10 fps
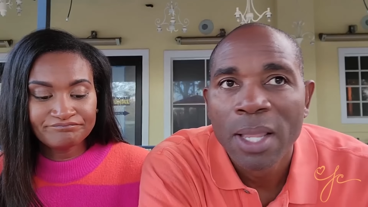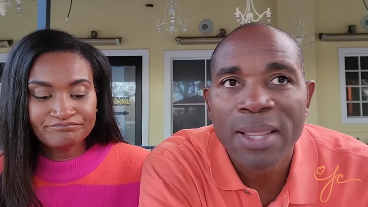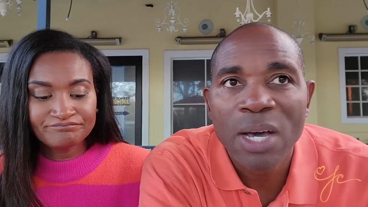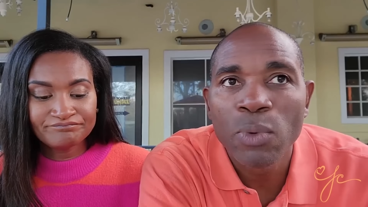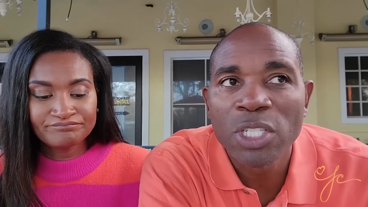
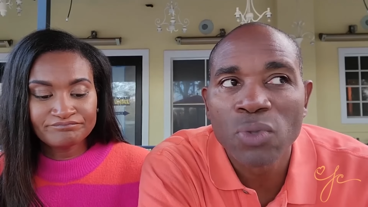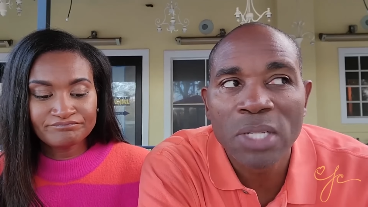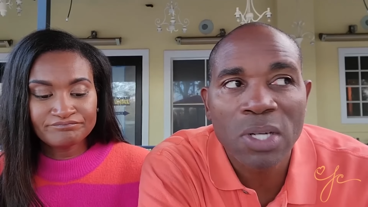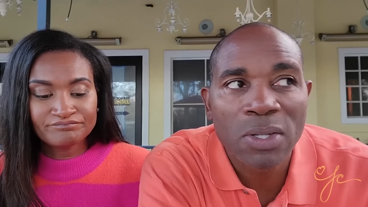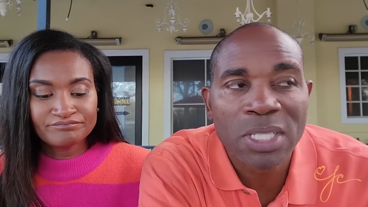Speaker 1: that we
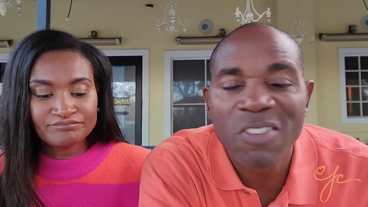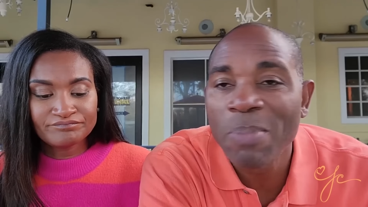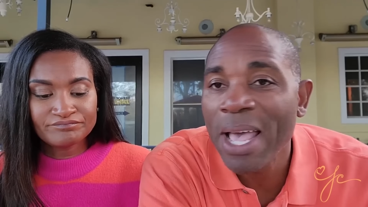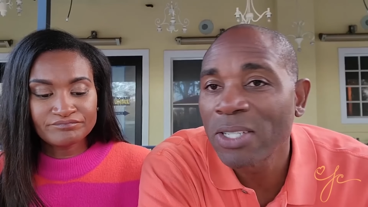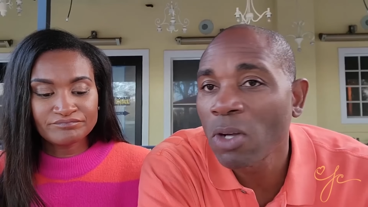stretch
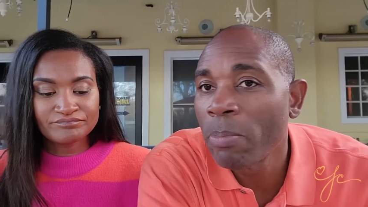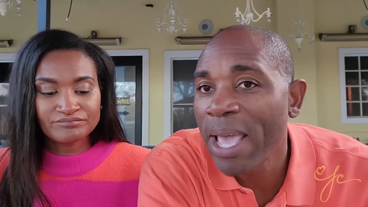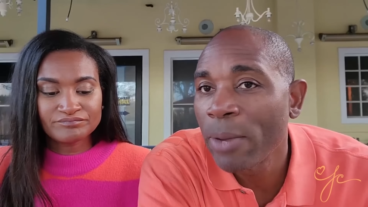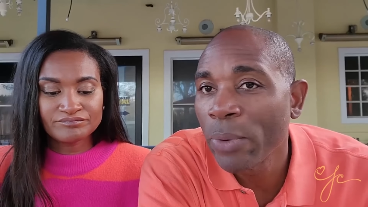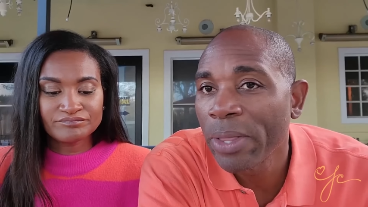ourselves past our
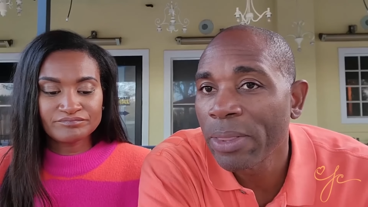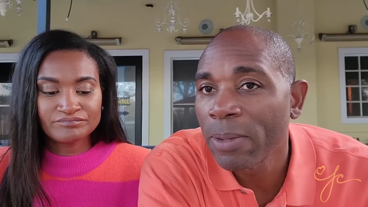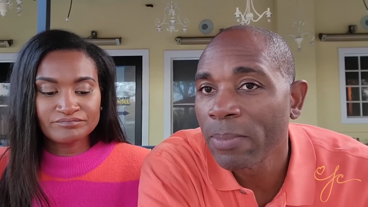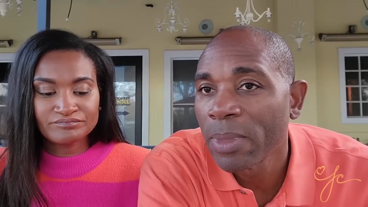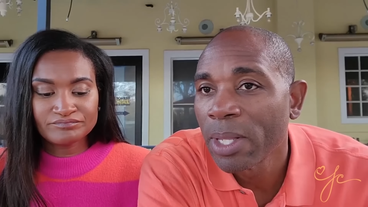
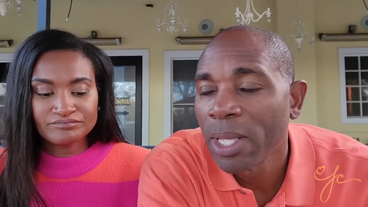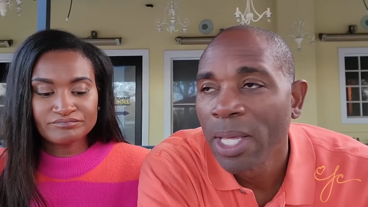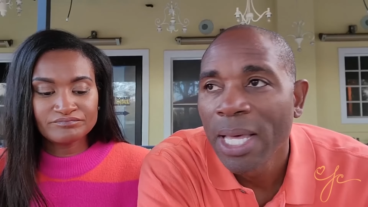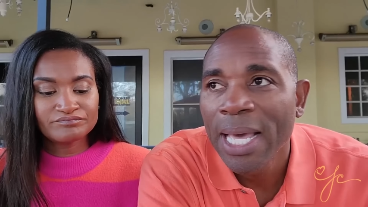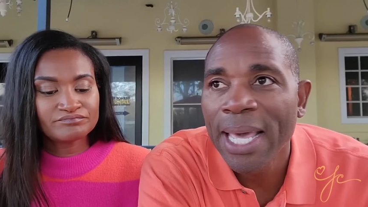bandwidth
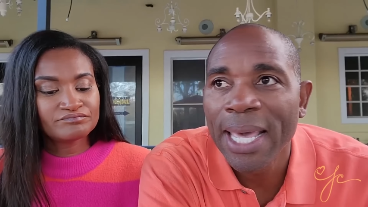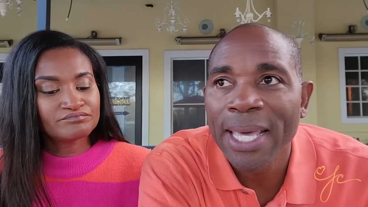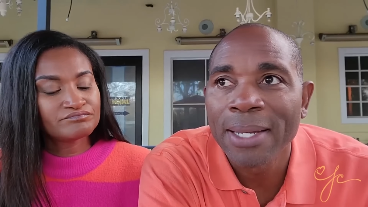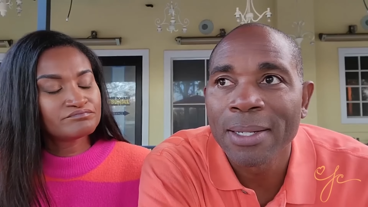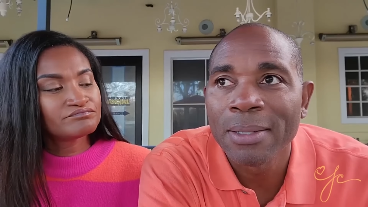
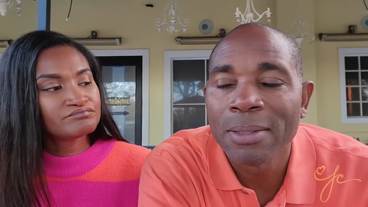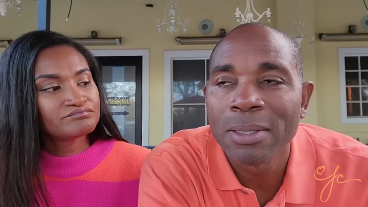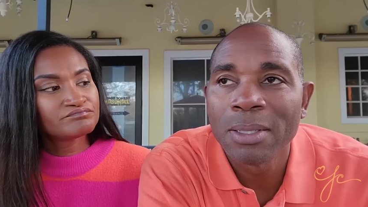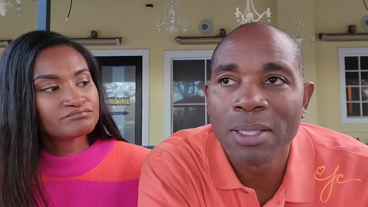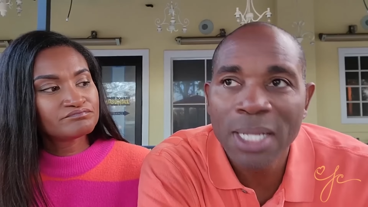and
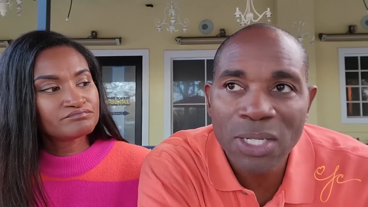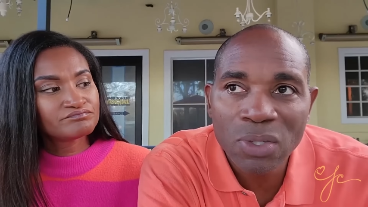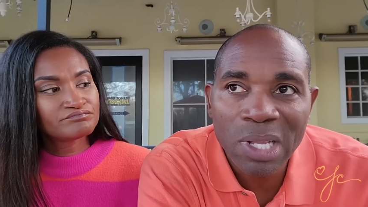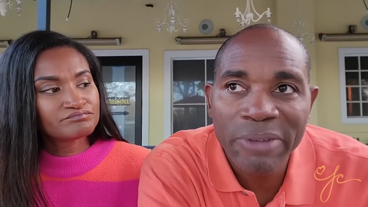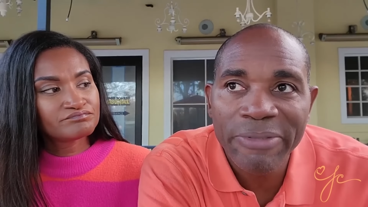
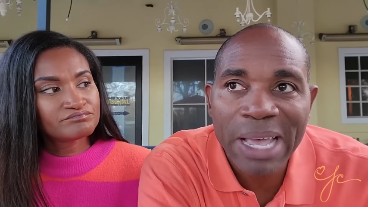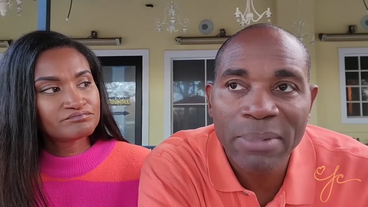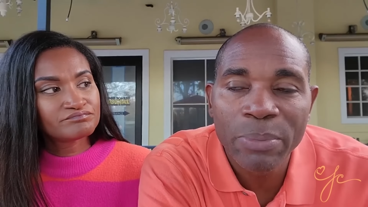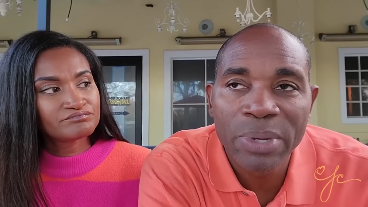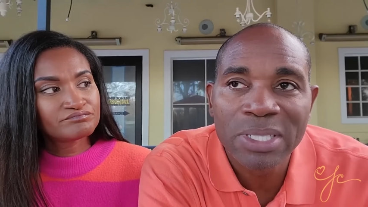yes, you love
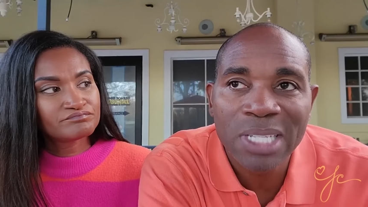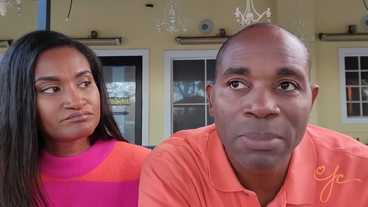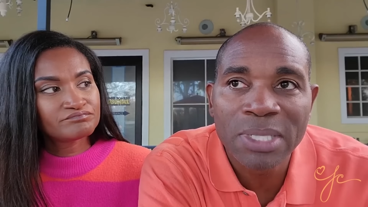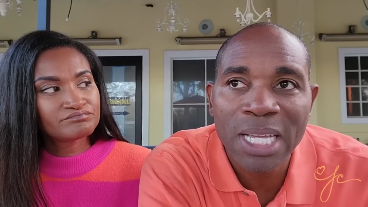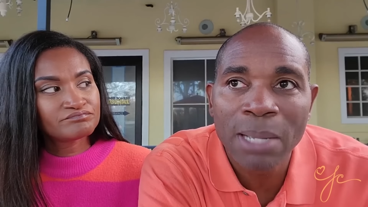family, but
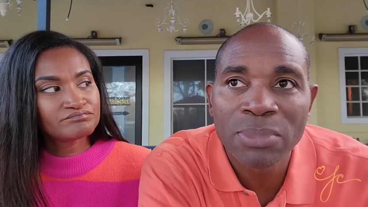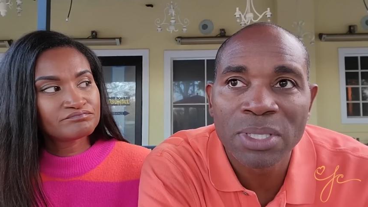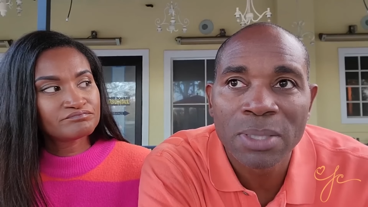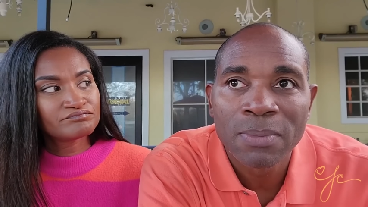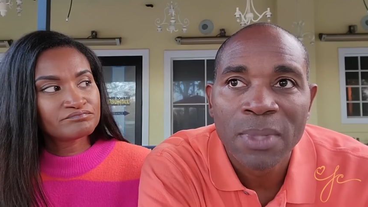
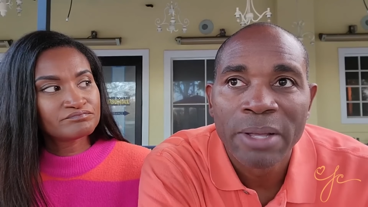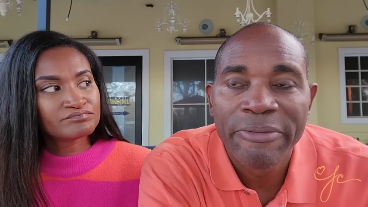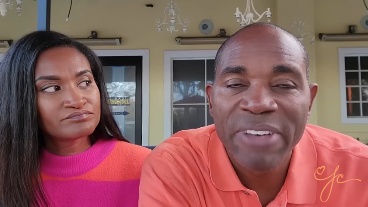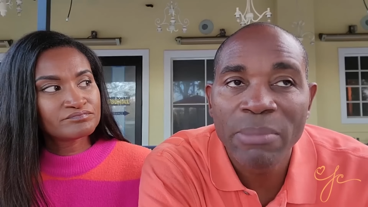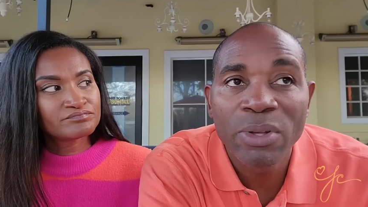sometimes
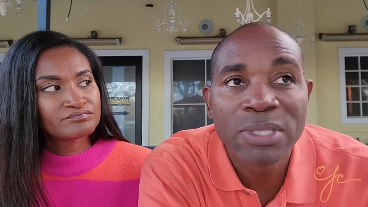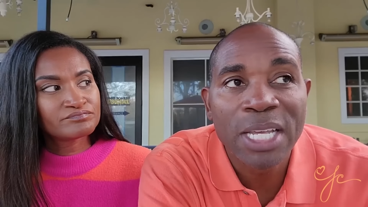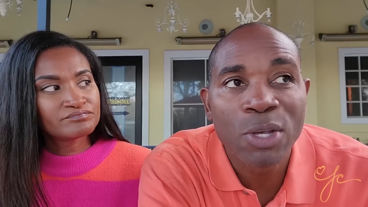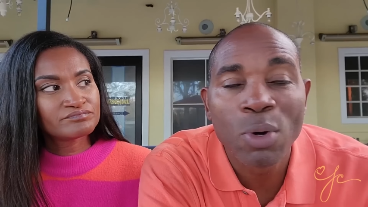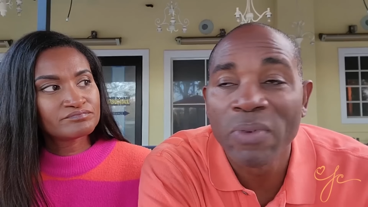family will
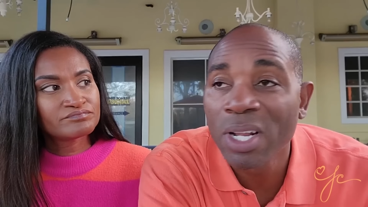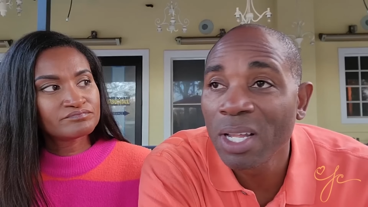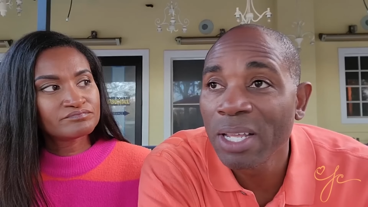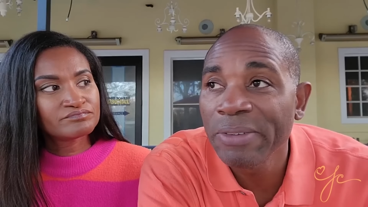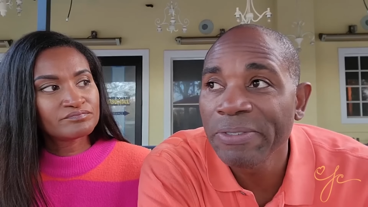take you over the
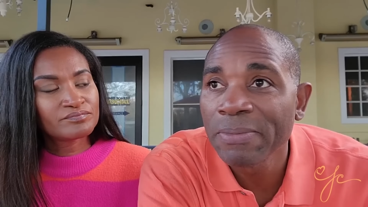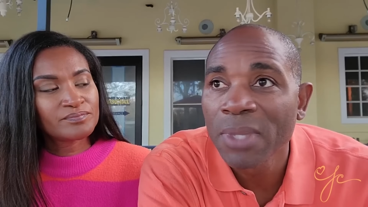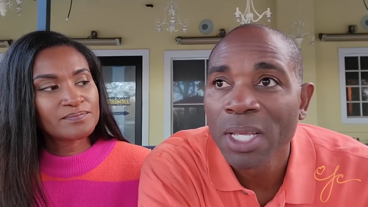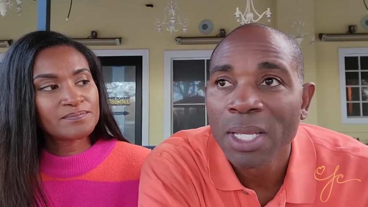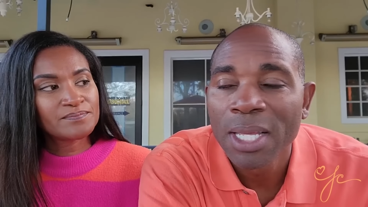cliff
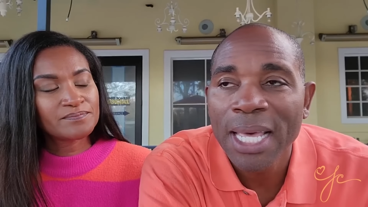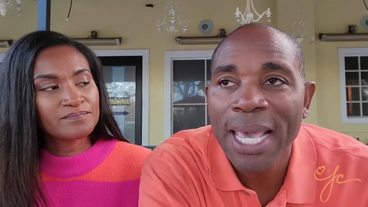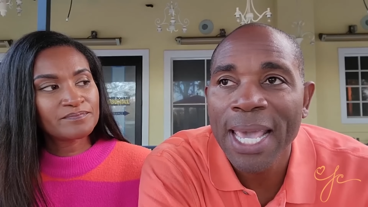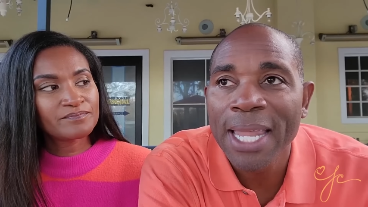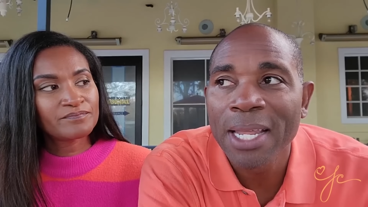mm-hmm.
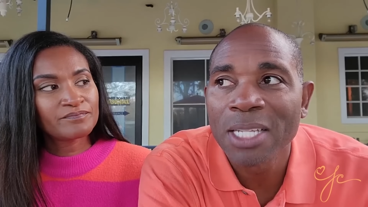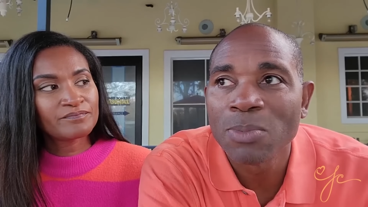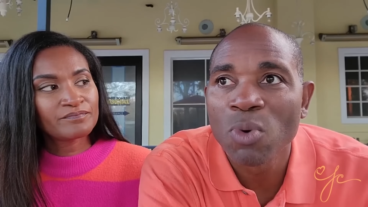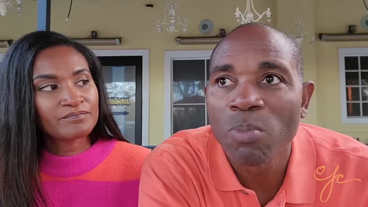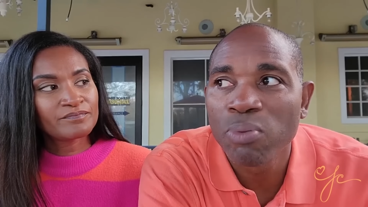and
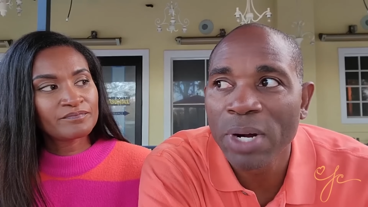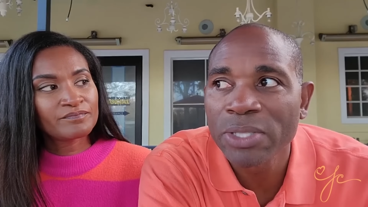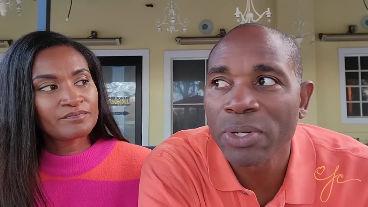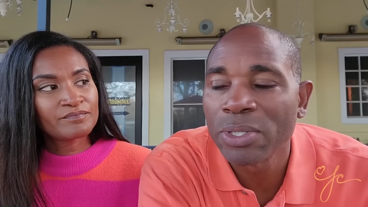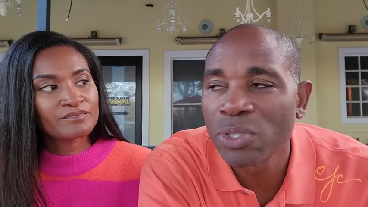it's more
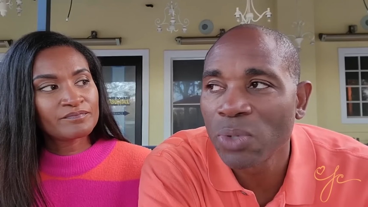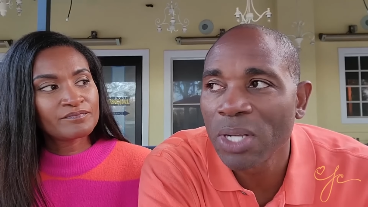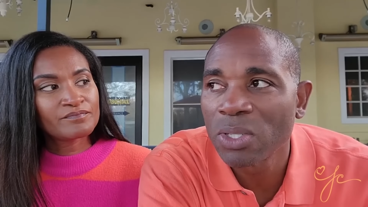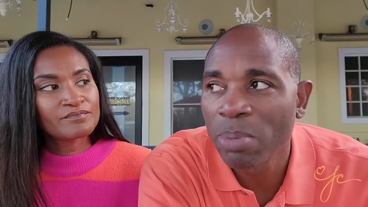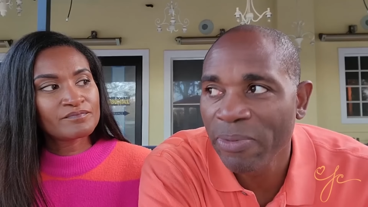pressure and
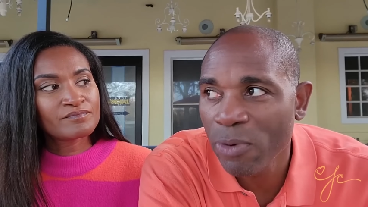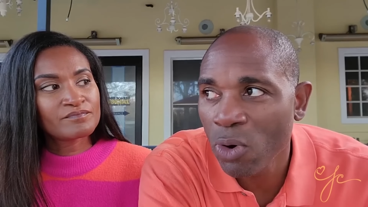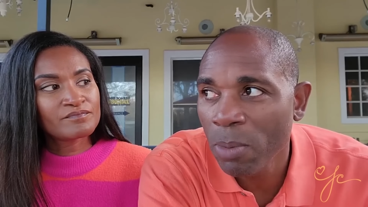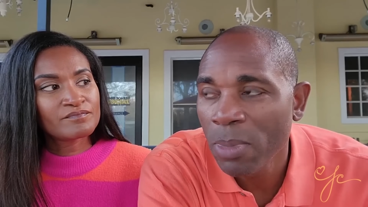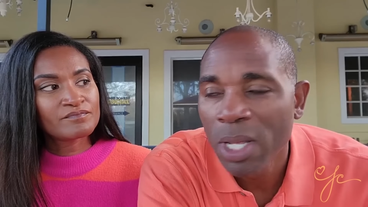stress to
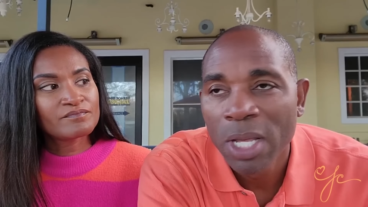perform